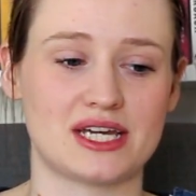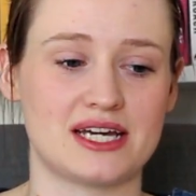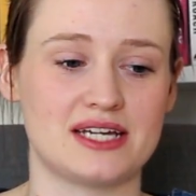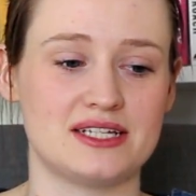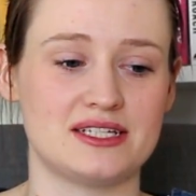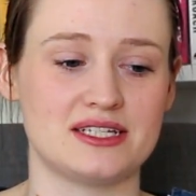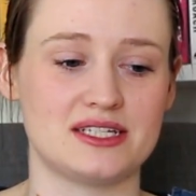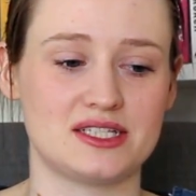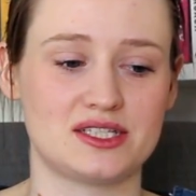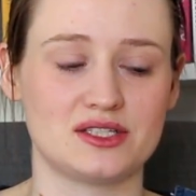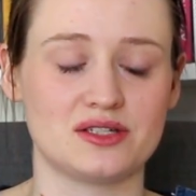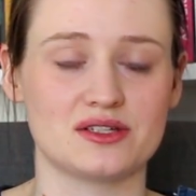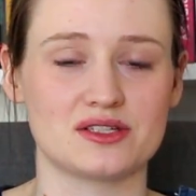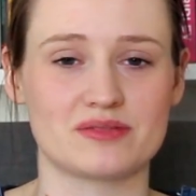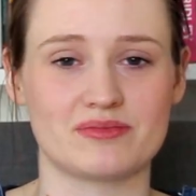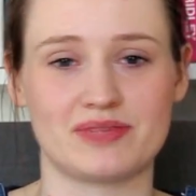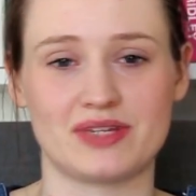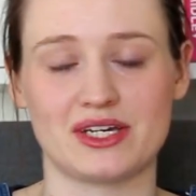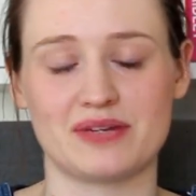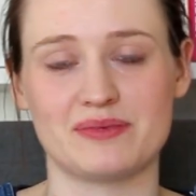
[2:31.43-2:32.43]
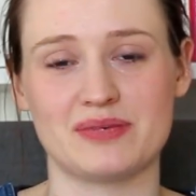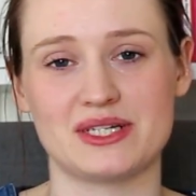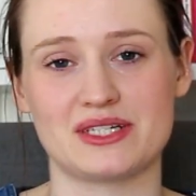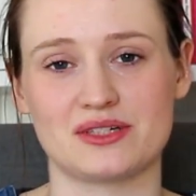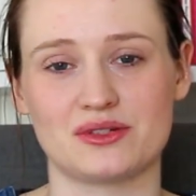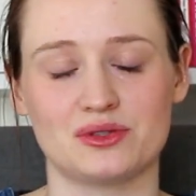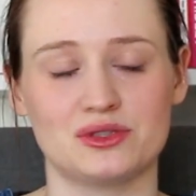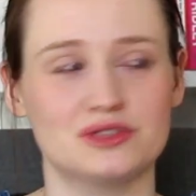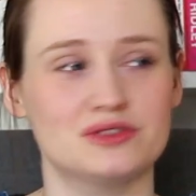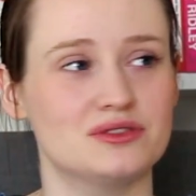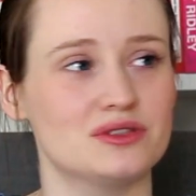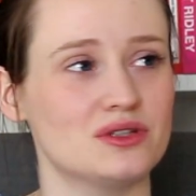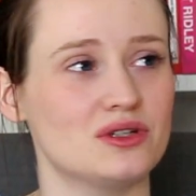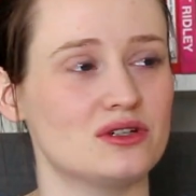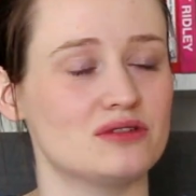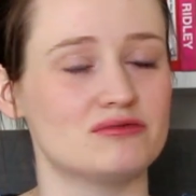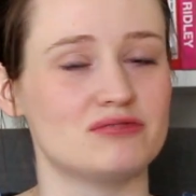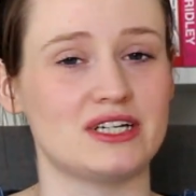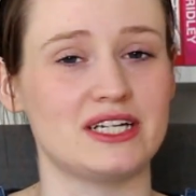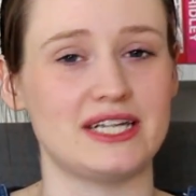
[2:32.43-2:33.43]
and it's not something in which an awful
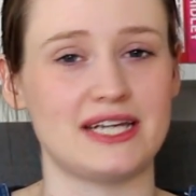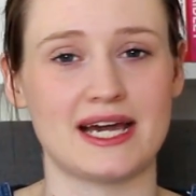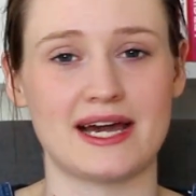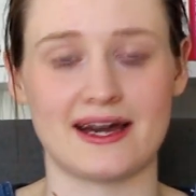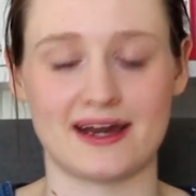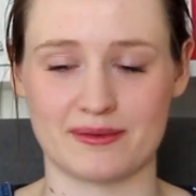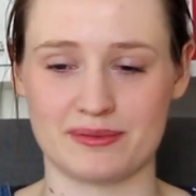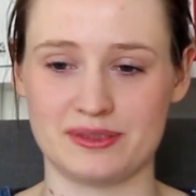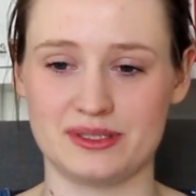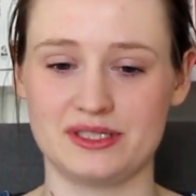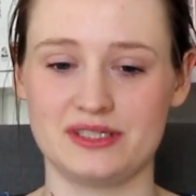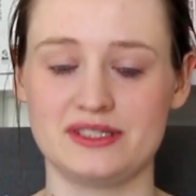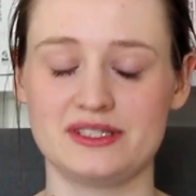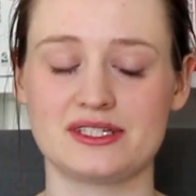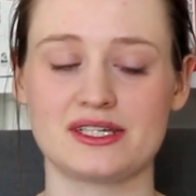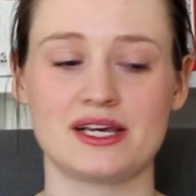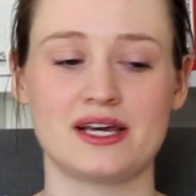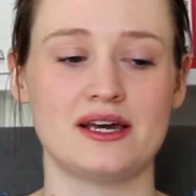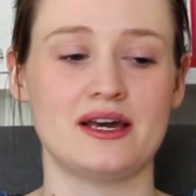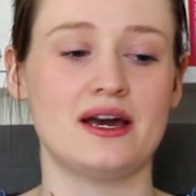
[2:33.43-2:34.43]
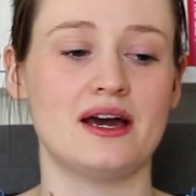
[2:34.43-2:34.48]
lot really happens.